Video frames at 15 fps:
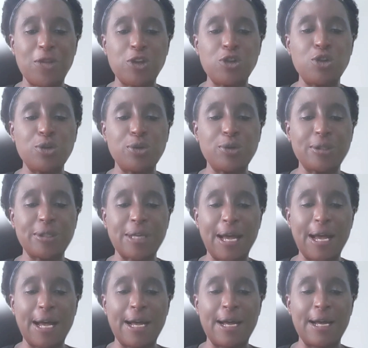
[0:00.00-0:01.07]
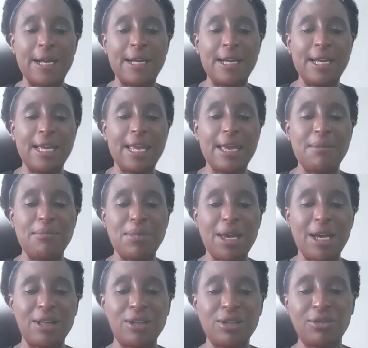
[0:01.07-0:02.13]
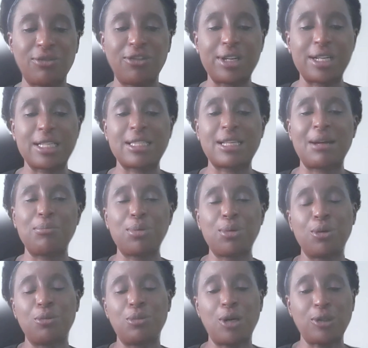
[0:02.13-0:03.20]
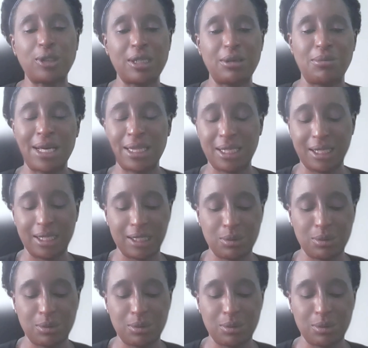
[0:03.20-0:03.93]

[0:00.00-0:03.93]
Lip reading: use mHealth, for example, multi-month